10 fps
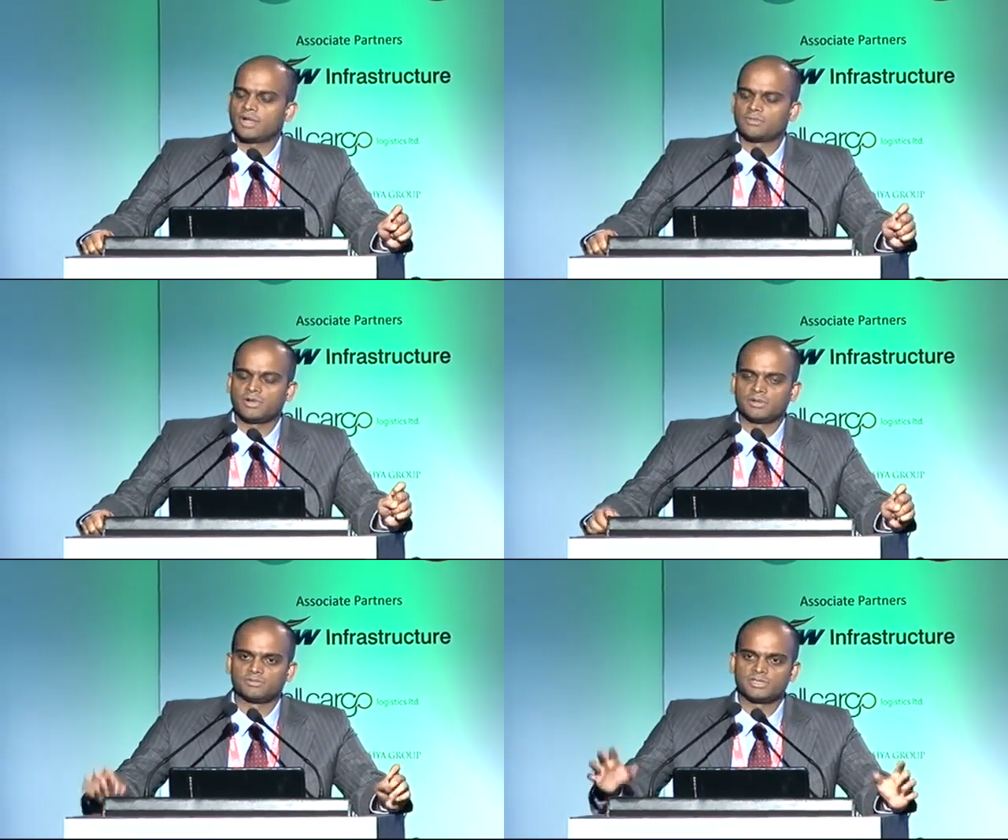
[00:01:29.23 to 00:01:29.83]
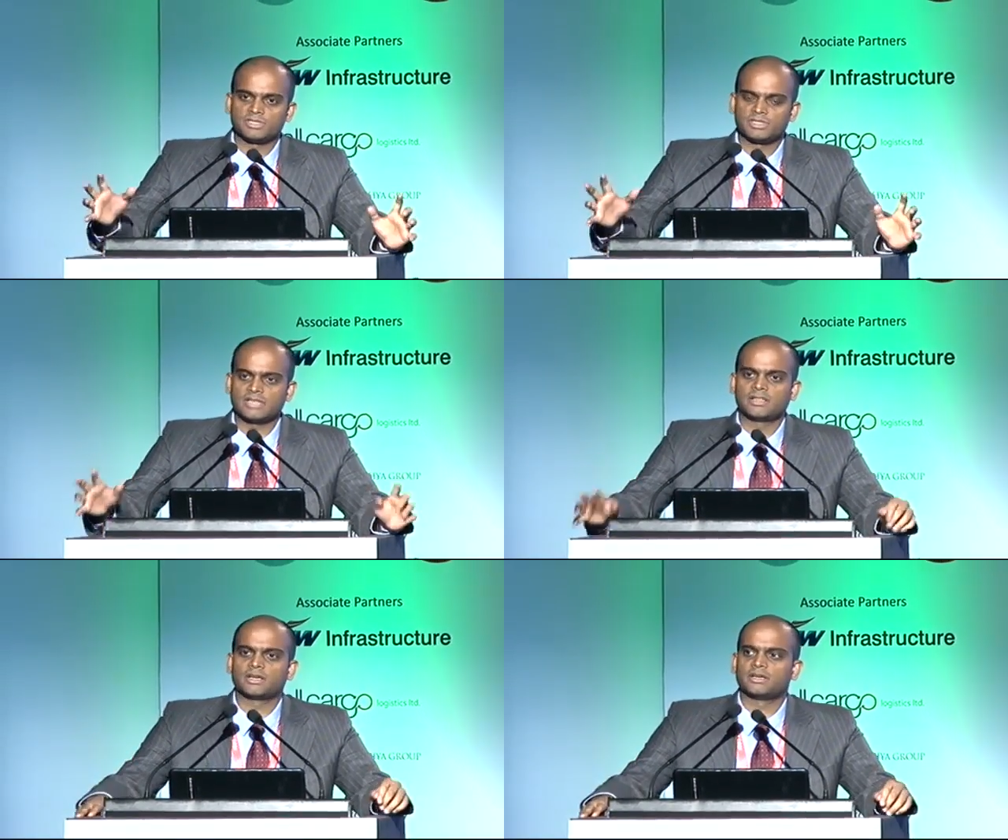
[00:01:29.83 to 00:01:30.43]
I'll just
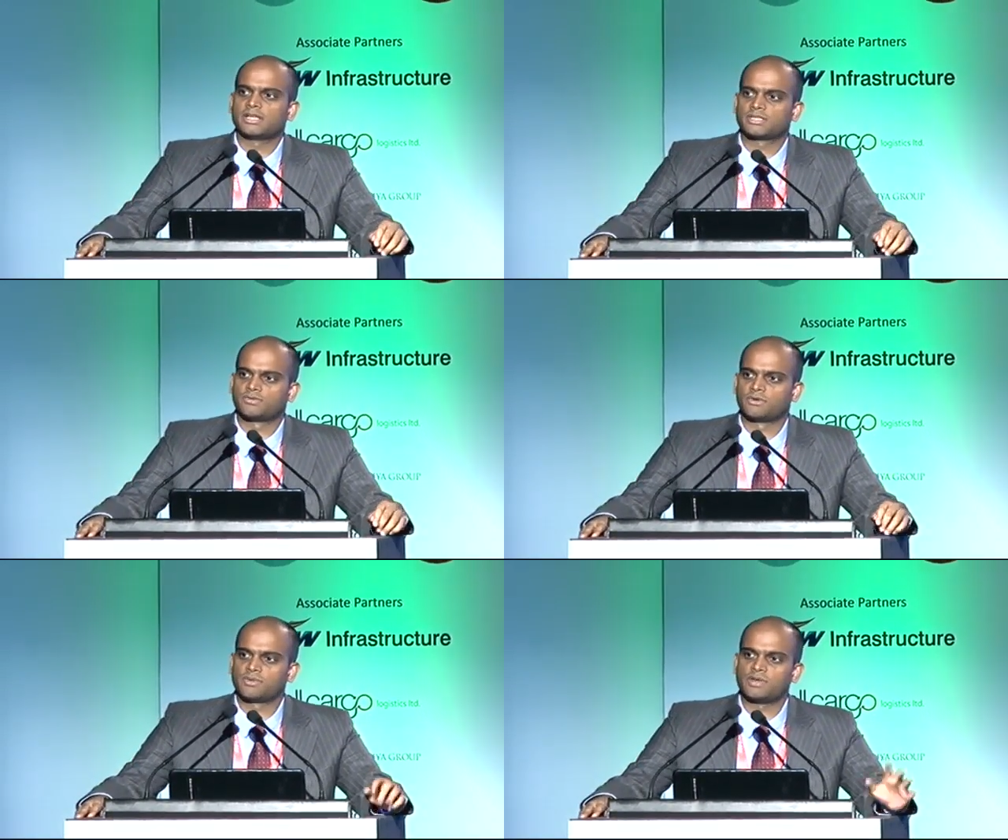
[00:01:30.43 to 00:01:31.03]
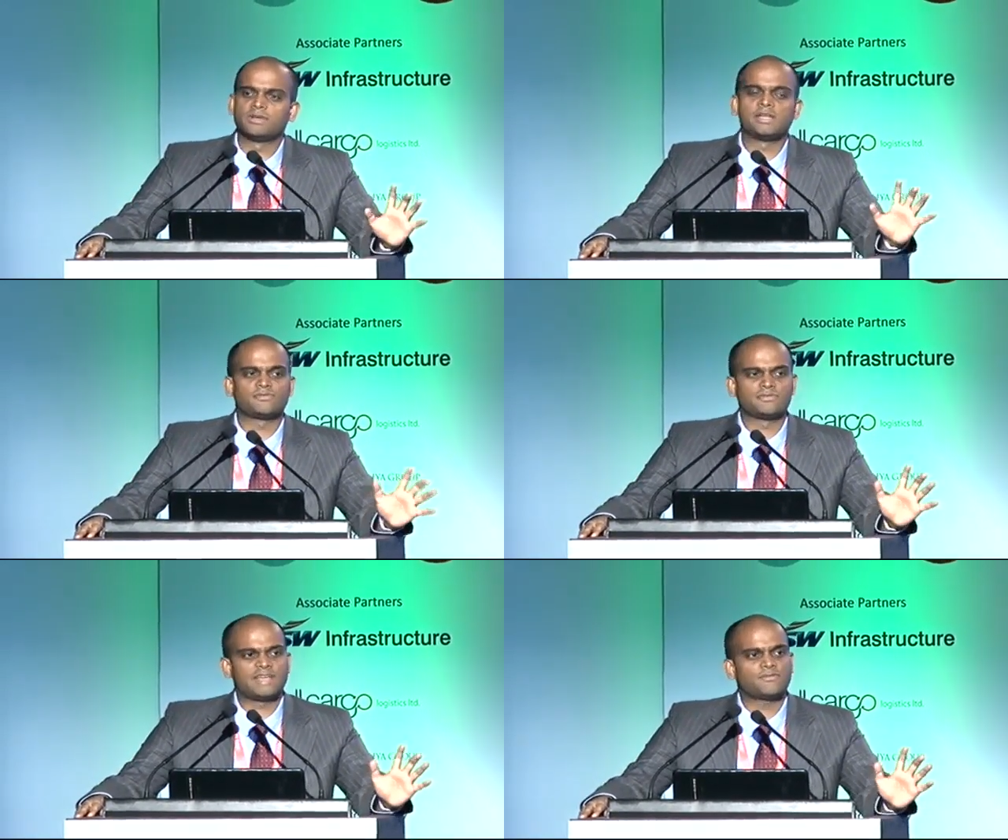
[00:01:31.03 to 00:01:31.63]
set the context for even
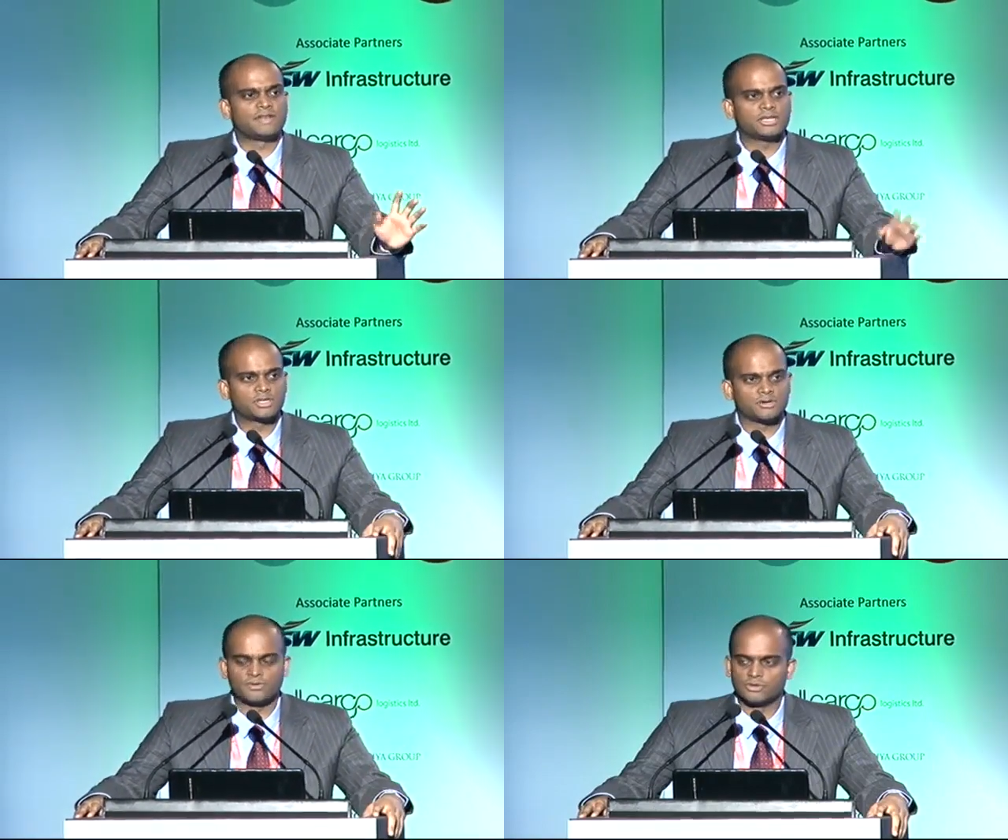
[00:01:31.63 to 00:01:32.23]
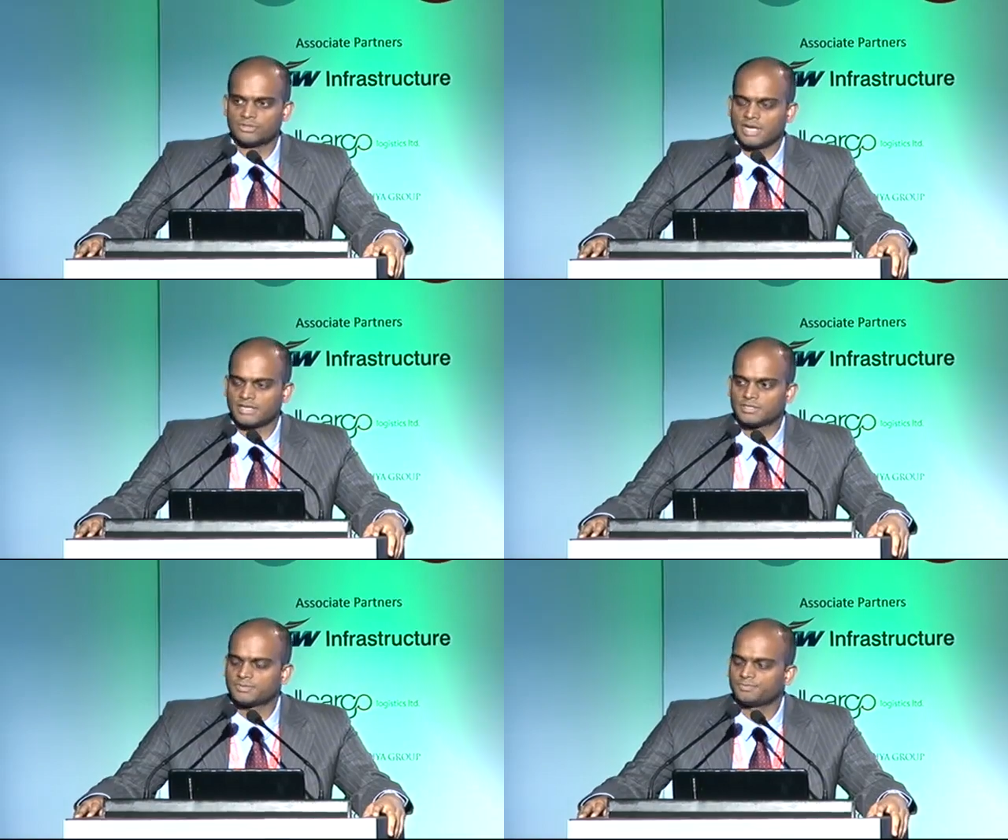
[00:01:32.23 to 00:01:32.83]
definition of new
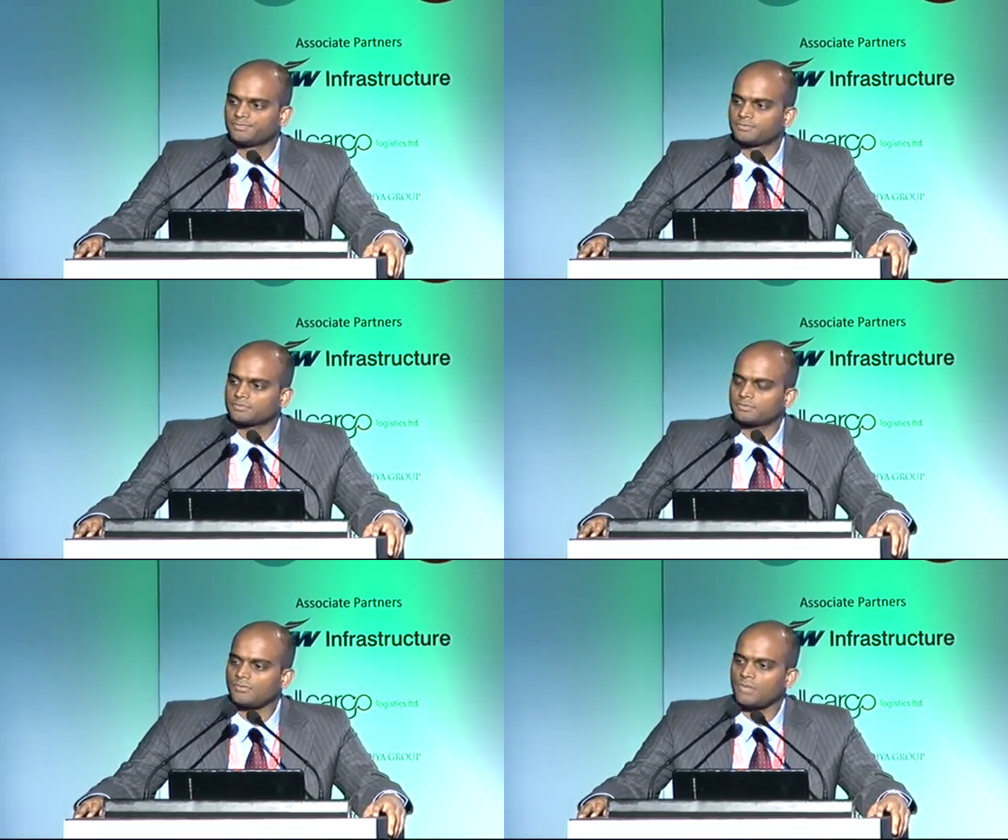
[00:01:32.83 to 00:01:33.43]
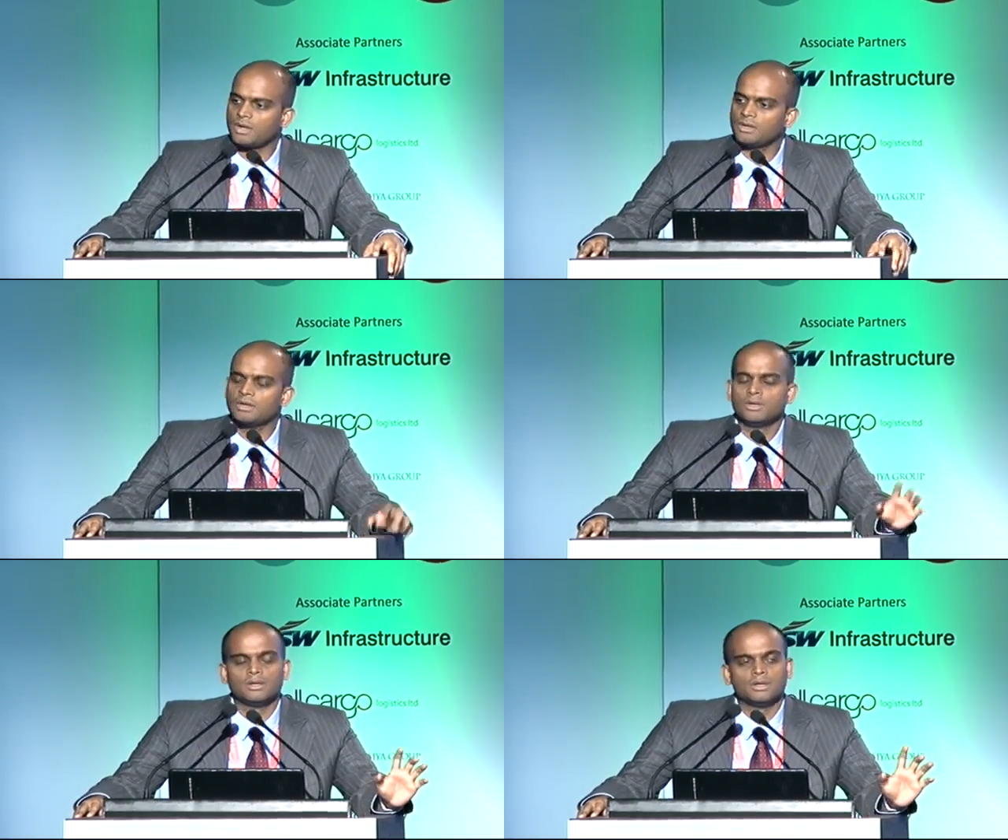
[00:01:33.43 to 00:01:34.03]

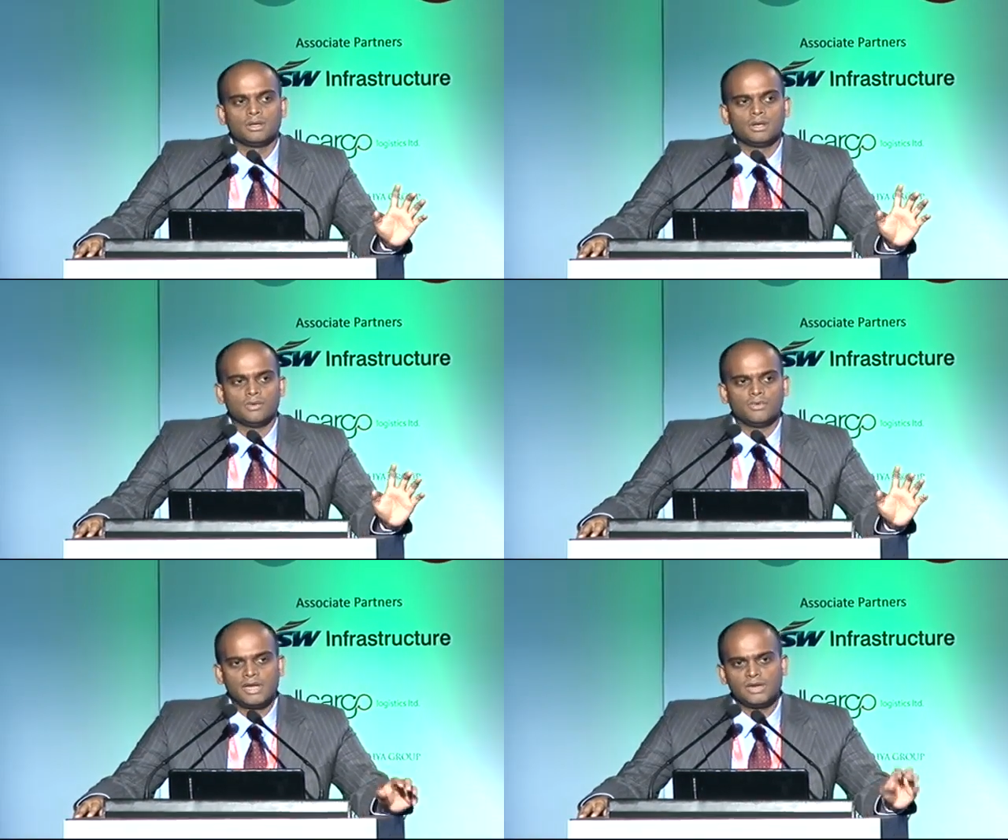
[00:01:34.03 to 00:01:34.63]
science.